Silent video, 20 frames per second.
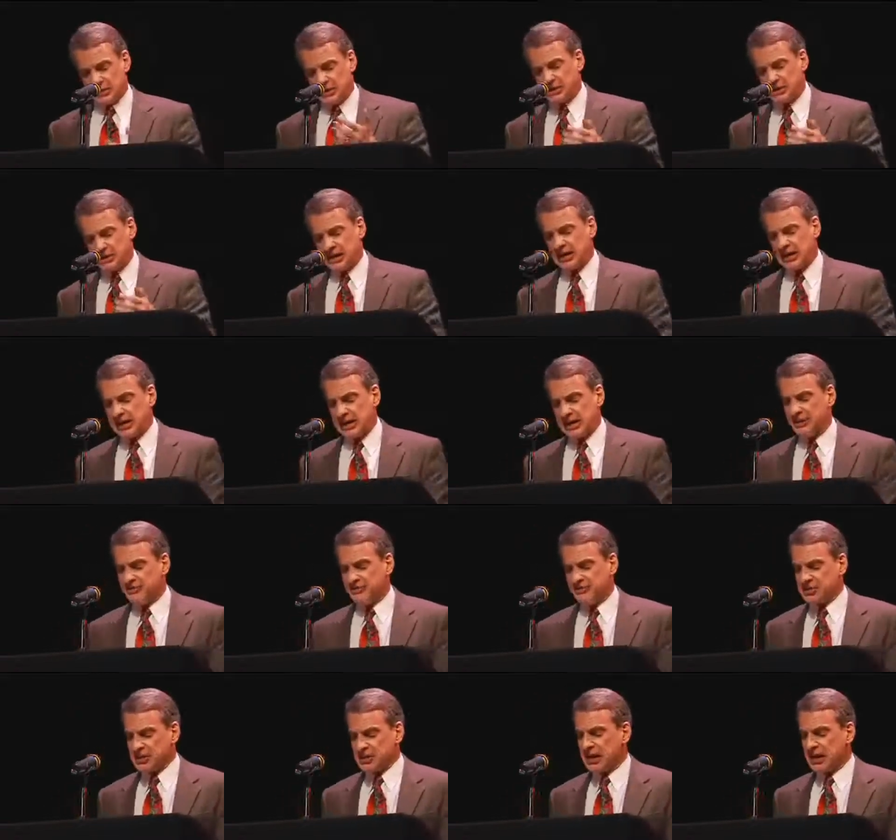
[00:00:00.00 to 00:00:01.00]
as
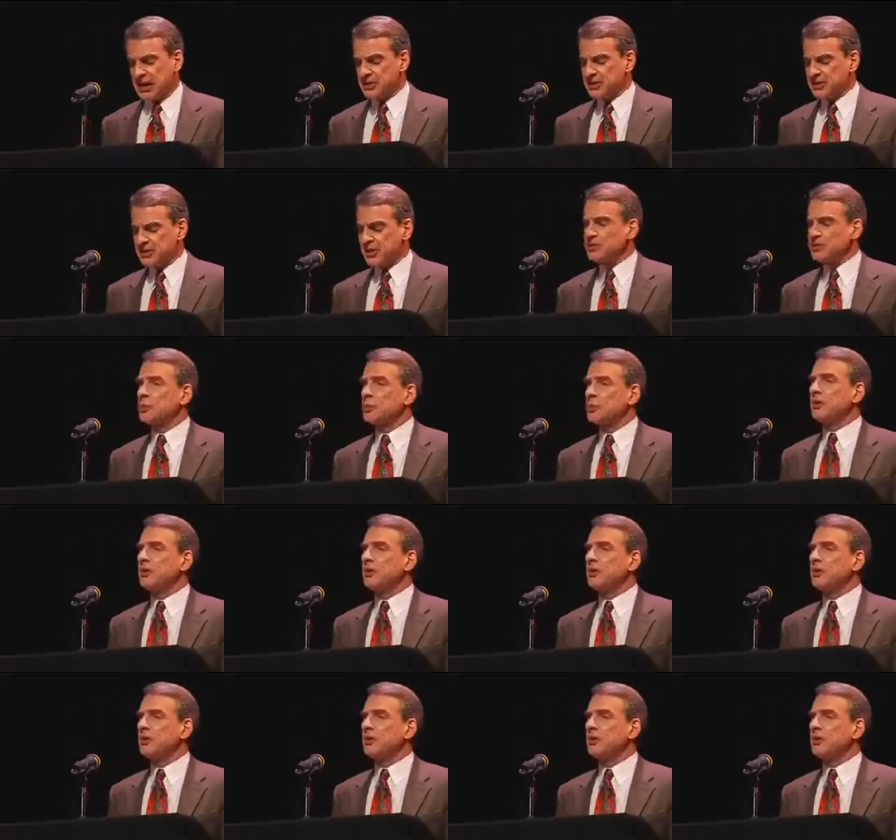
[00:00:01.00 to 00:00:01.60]
Shelley emphasized,